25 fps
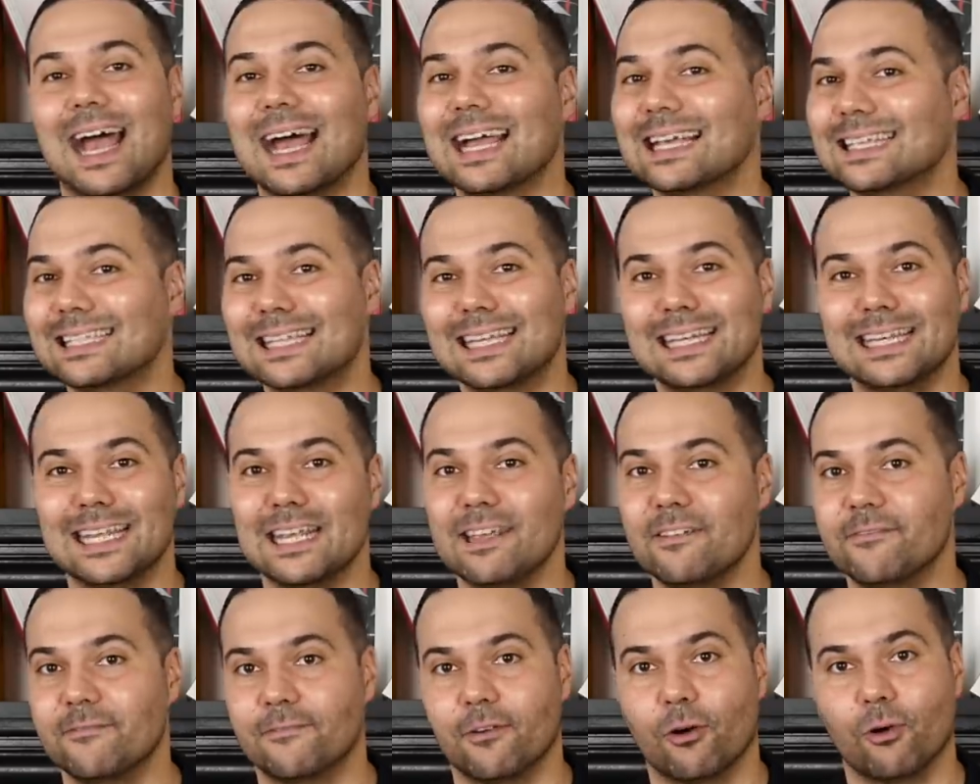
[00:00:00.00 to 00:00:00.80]
as the
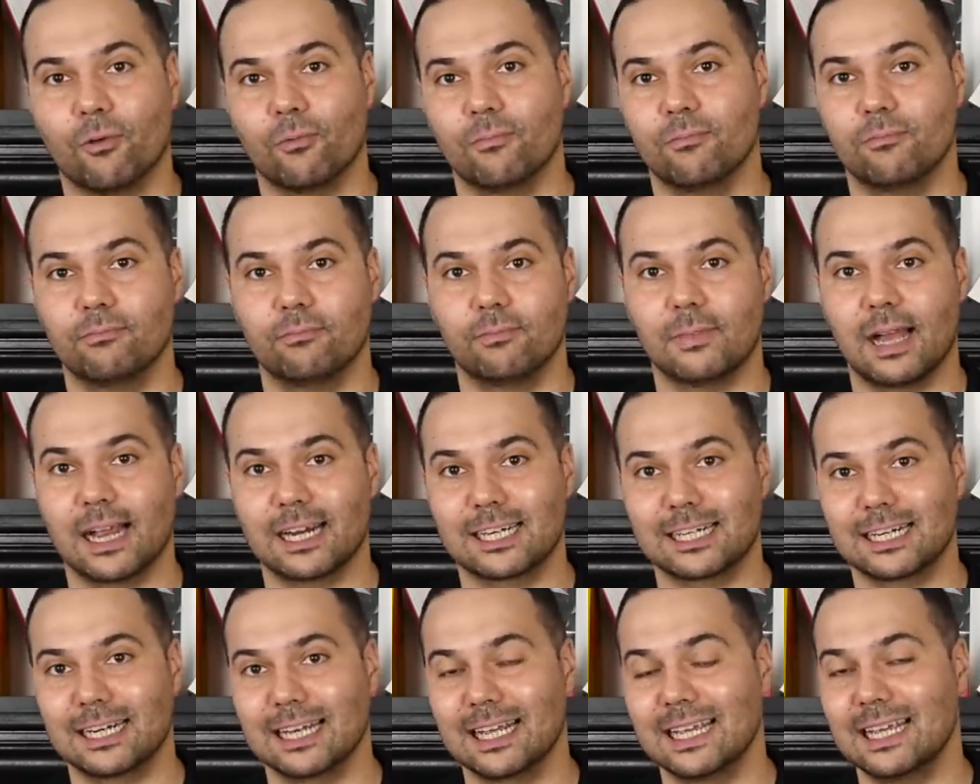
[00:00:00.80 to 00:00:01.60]
default.
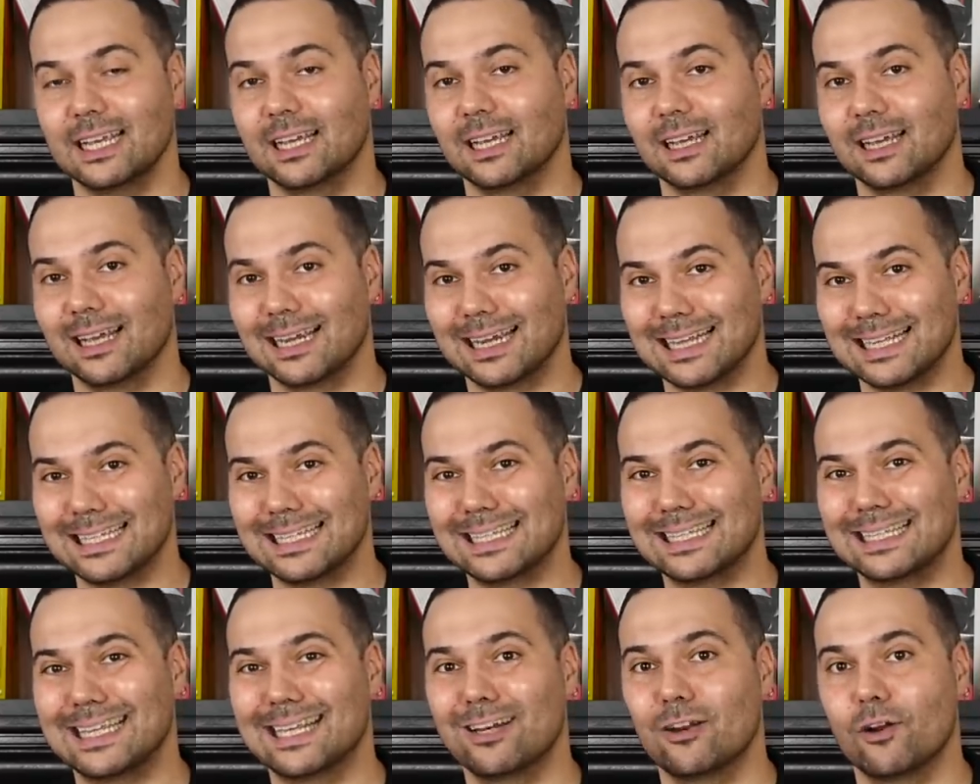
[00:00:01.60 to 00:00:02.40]
Actually,
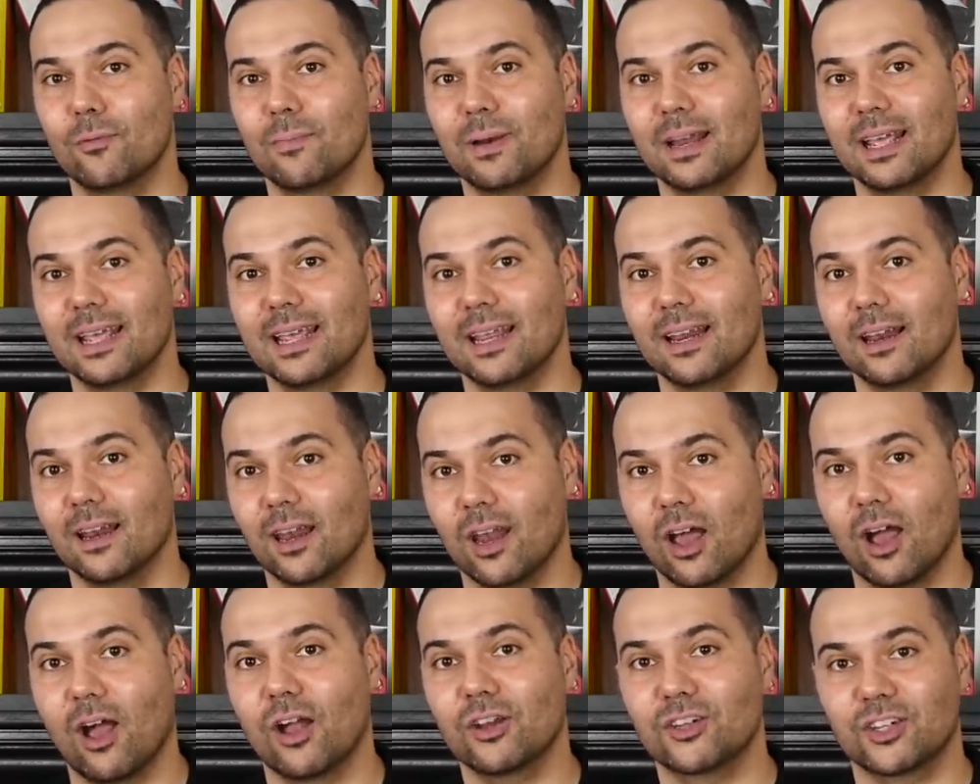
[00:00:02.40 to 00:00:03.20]
considerably
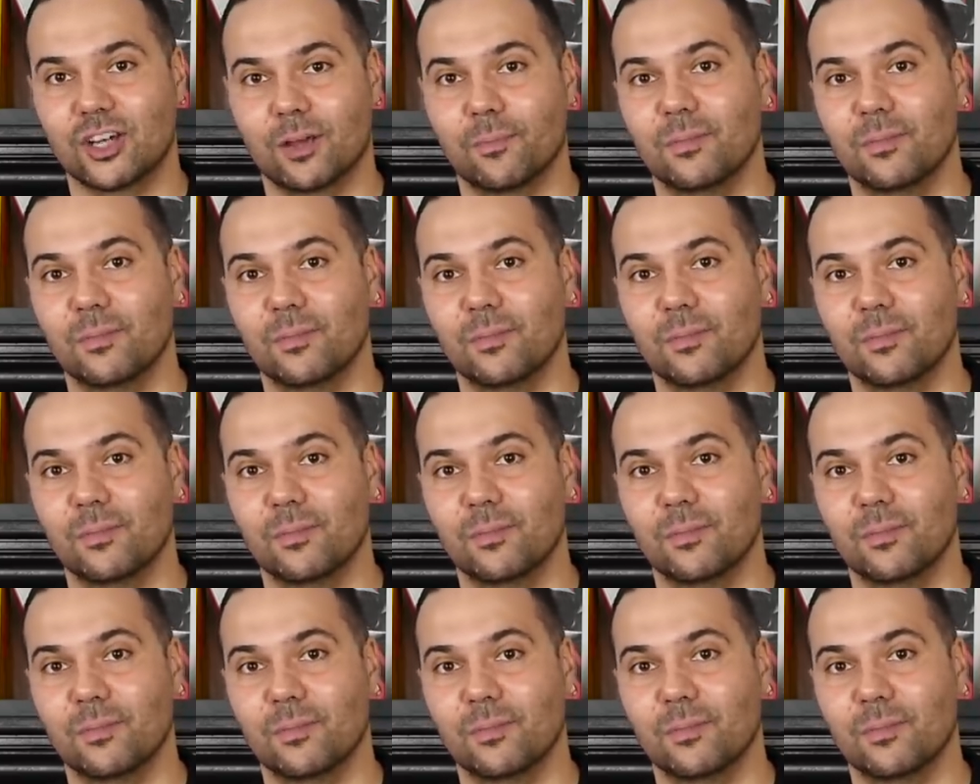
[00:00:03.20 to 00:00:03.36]
large